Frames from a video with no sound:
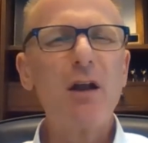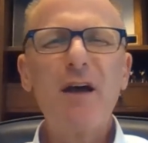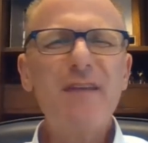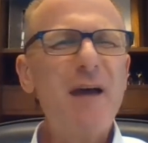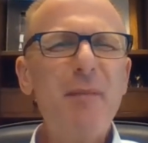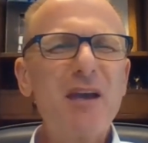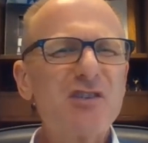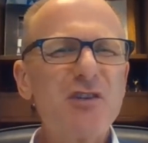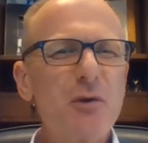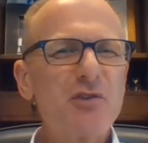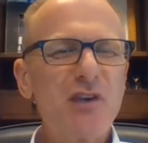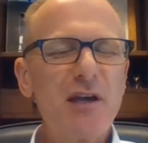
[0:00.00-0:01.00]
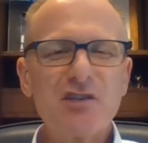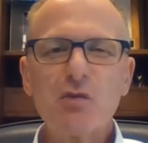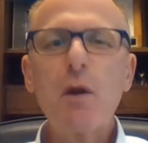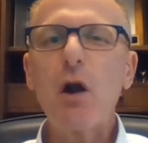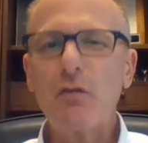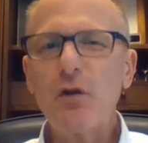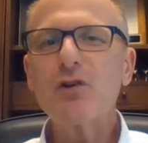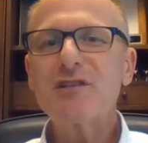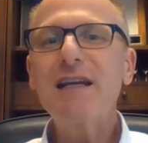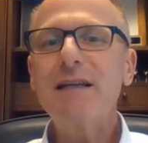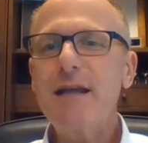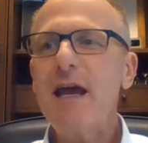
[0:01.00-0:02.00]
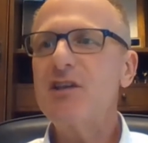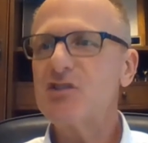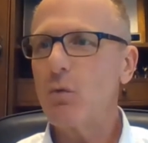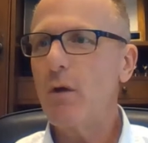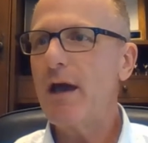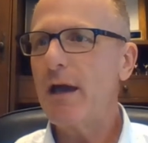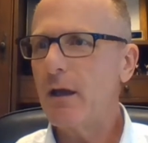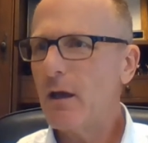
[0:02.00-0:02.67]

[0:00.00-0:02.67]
That makes no sense. We are 13 days away.